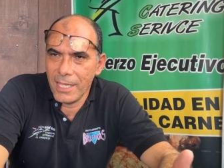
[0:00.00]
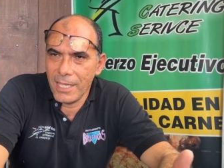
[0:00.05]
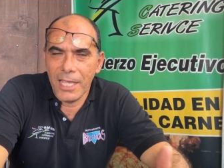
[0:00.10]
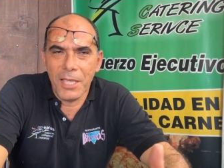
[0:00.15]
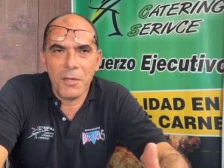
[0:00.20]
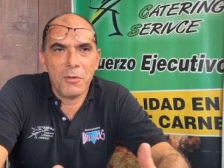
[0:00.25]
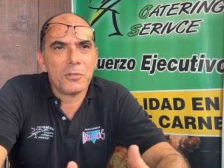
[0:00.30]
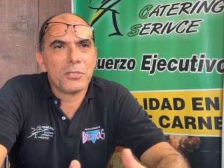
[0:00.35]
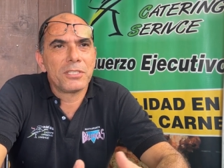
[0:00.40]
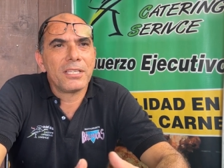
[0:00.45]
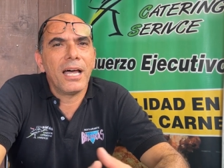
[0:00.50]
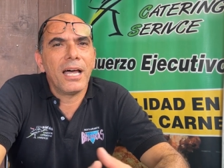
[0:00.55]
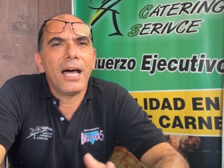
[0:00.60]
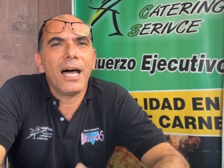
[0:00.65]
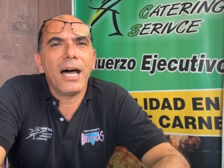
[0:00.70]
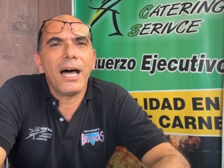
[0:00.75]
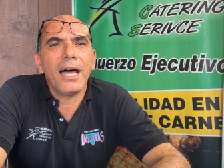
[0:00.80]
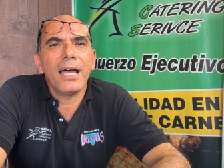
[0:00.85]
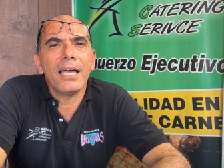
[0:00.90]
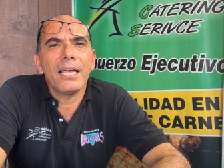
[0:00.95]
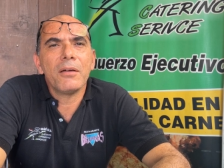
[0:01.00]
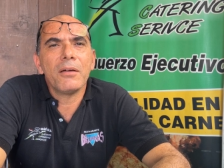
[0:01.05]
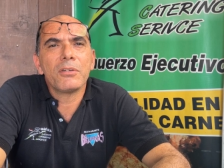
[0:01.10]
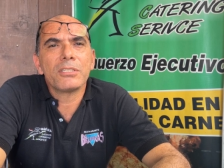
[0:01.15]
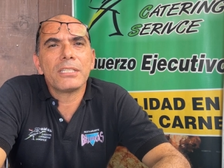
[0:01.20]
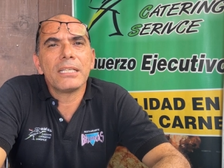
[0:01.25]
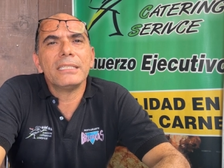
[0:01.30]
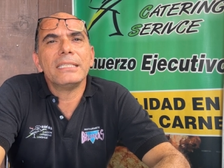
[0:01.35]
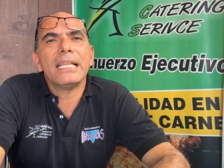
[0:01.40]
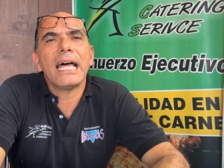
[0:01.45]
It was a, it
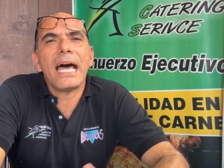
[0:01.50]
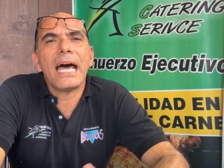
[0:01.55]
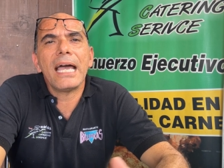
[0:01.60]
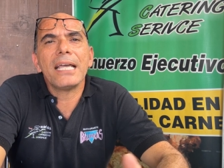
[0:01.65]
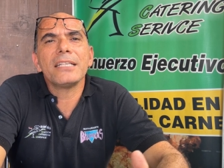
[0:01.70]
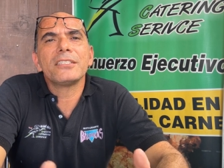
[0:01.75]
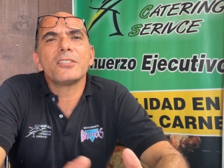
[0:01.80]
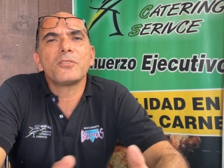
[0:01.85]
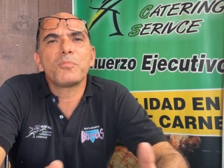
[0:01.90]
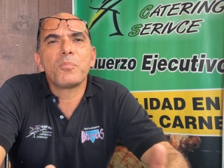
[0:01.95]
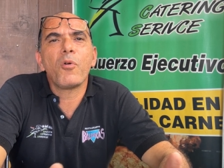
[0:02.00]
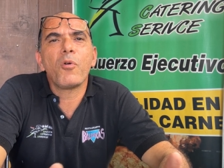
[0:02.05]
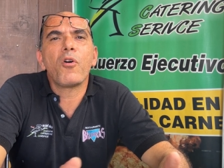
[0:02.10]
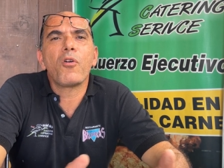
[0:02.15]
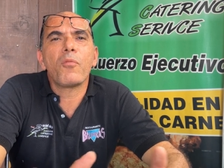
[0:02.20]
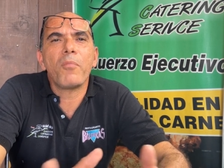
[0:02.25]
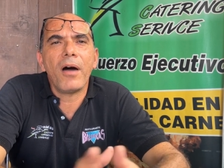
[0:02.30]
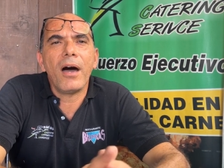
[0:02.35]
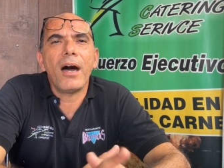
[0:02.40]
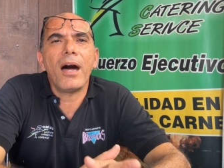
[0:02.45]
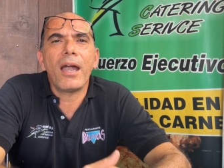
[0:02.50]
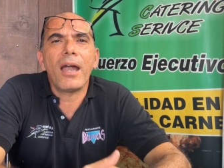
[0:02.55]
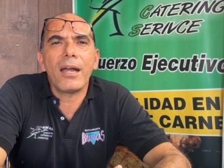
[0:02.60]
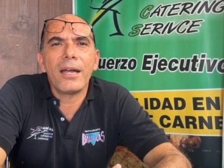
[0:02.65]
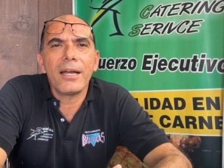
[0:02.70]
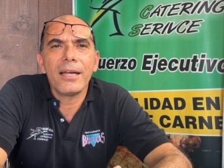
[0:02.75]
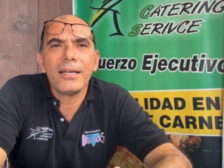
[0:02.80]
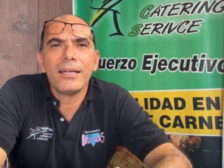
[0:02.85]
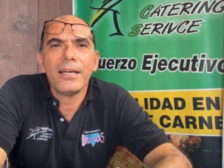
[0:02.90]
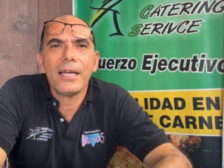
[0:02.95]
was a nice sport
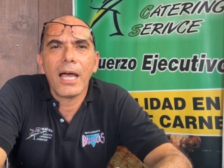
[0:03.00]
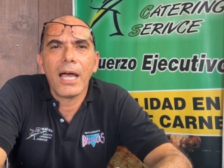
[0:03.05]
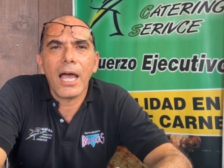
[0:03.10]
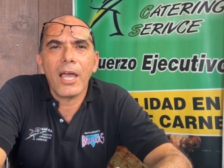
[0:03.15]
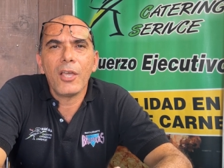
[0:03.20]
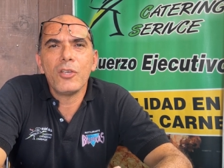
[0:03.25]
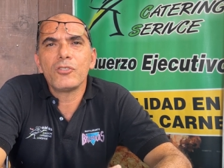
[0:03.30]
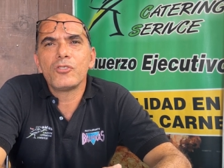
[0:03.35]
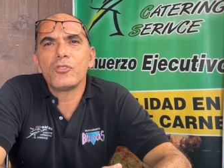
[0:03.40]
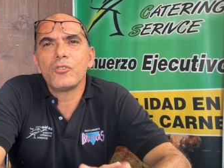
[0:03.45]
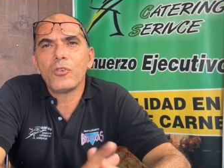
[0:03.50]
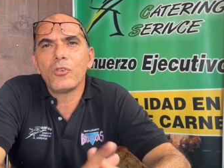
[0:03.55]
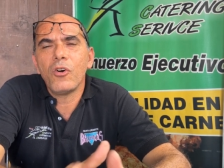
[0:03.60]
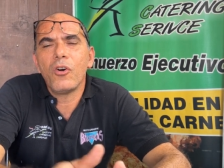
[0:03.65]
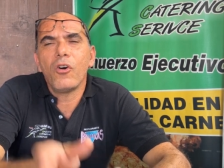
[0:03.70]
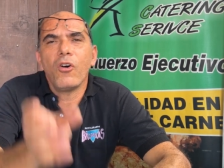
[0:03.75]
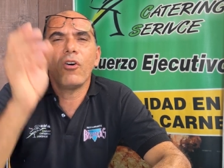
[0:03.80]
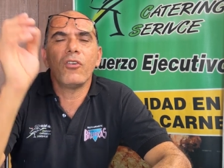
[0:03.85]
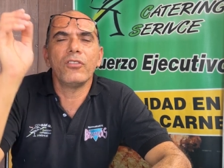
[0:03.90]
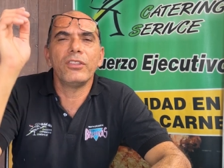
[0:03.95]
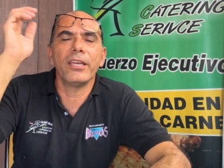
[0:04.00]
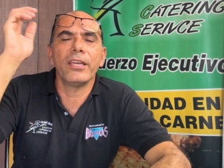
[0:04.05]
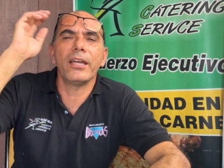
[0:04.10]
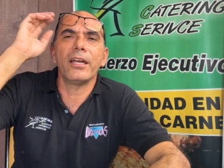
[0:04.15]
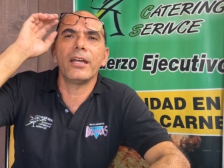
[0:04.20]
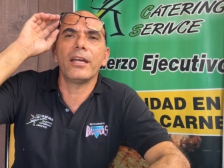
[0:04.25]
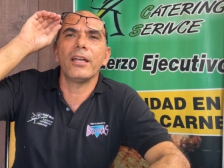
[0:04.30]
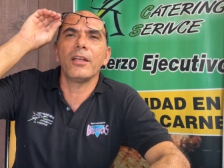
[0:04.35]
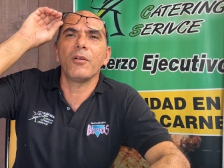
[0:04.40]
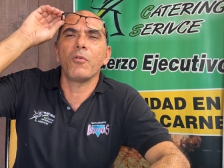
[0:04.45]
bar. I used to go
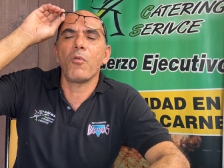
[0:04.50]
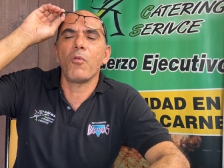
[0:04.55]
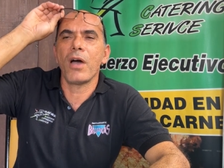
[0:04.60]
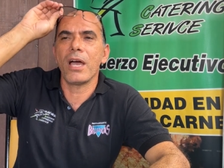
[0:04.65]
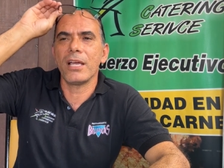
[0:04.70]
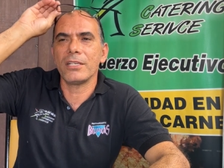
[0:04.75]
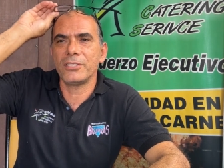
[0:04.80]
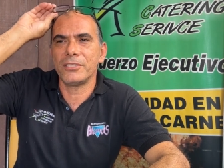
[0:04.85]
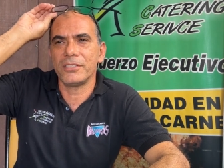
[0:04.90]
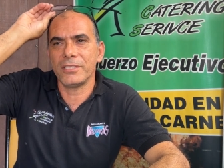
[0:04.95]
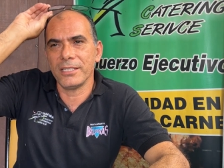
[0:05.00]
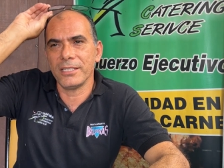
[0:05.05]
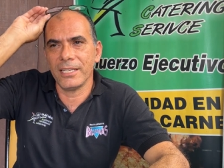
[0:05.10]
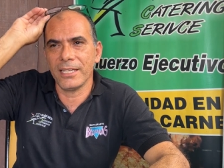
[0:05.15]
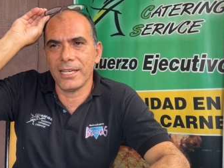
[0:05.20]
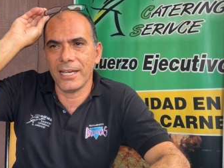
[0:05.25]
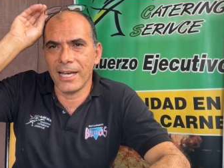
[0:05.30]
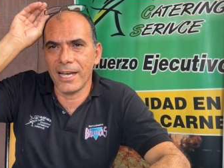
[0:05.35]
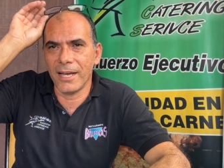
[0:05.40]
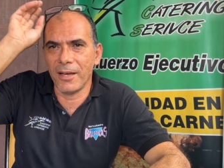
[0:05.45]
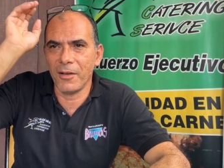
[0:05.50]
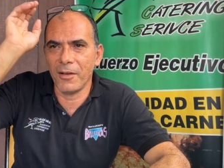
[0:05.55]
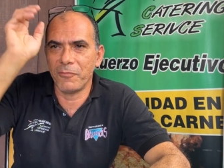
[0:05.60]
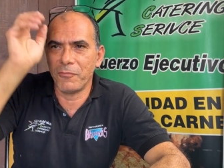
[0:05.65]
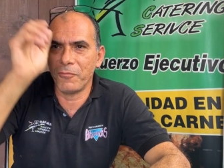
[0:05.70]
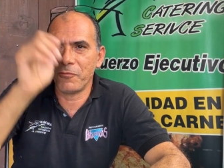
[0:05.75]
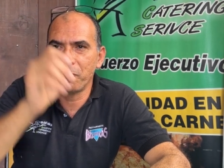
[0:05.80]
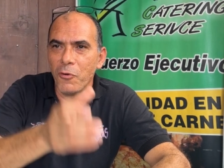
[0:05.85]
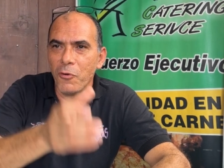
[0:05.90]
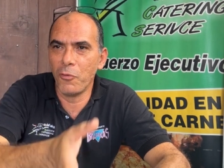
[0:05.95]
there and watch the uh,
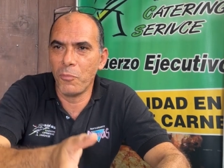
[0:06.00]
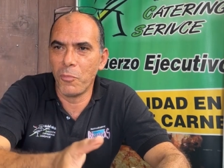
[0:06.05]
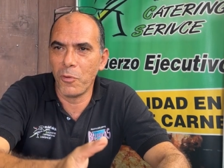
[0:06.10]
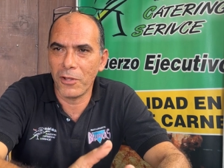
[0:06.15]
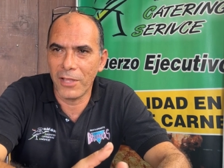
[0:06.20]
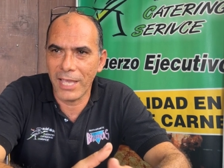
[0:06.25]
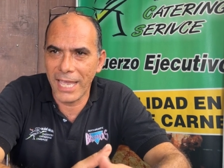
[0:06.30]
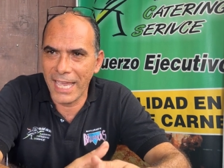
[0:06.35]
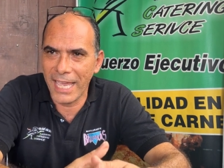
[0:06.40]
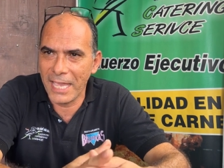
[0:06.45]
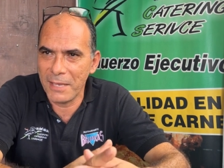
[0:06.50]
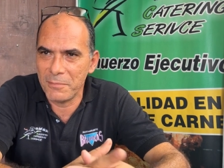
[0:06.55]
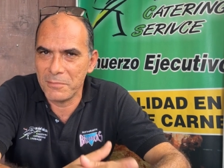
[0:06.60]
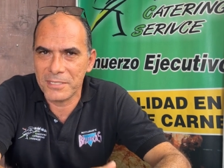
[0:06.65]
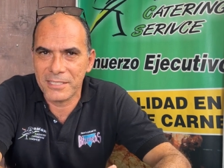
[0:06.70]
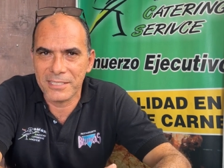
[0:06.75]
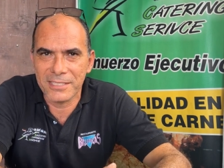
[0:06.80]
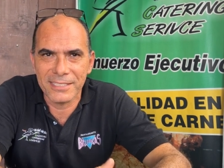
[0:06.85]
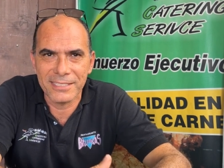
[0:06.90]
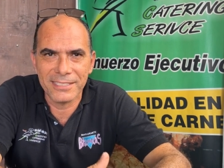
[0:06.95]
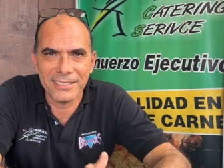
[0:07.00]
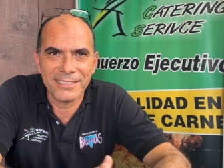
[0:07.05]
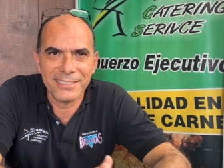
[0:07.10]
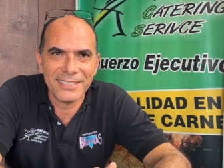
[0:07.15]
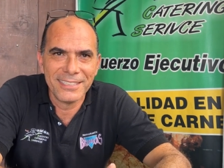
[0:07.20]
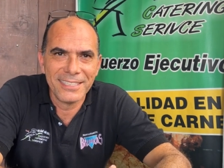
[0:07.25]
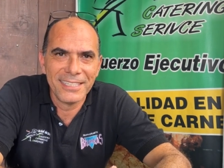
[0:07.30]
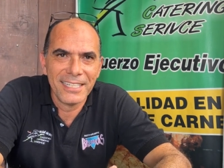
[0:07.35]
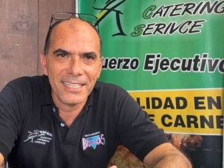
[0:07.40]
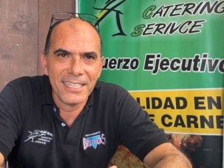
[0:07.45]
football games and
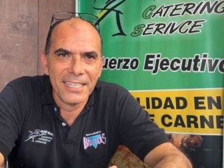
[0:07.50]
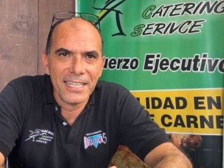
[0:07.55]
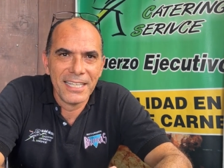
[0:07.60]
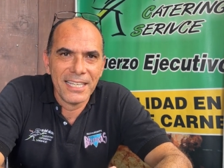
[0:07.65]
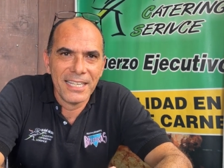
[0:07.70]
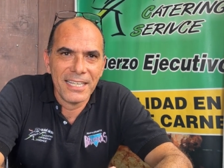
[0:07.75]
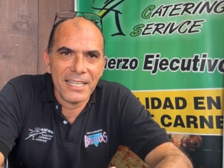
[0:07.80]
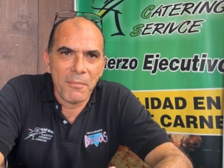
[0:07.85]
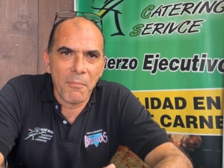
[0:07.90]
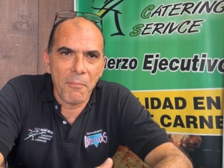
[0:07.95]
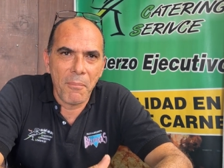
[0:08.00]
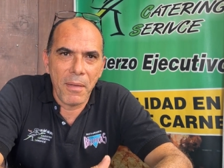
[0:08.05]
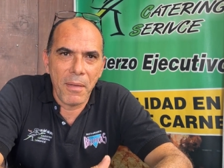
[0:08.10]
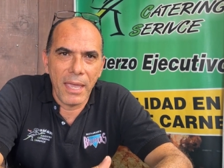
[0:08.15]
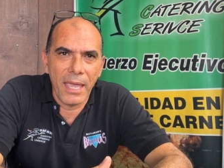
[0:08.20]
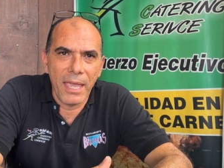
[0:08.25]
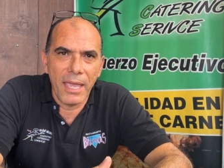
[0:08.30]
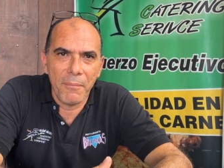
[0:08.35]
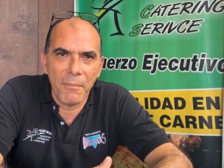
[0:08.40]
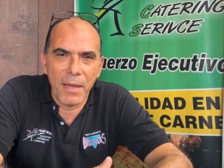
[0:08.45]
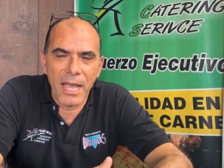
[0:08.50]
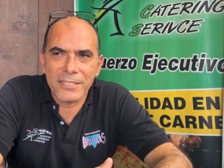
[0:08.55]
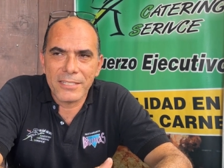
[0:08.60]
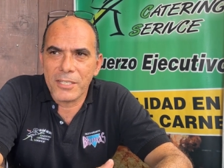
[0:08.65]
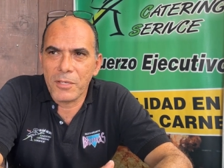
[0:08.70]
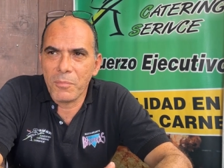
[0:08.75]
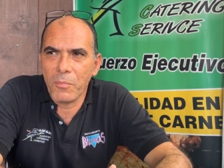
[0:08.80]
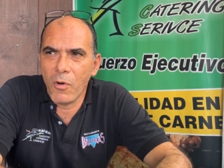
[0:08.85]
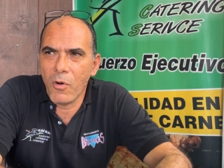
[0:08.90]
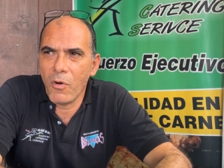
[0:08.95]
uh,
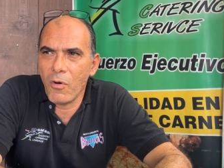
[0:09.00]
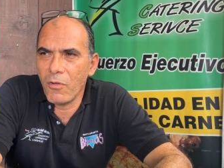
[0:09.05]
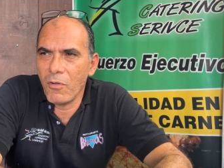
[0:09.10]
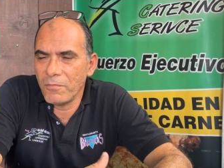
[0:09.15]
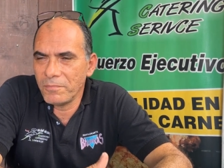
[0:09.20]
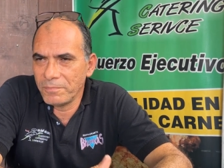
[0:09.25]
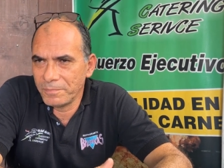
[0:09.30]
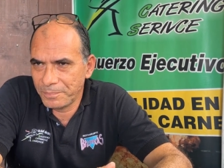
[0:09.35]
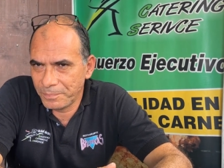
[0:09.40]
basketball,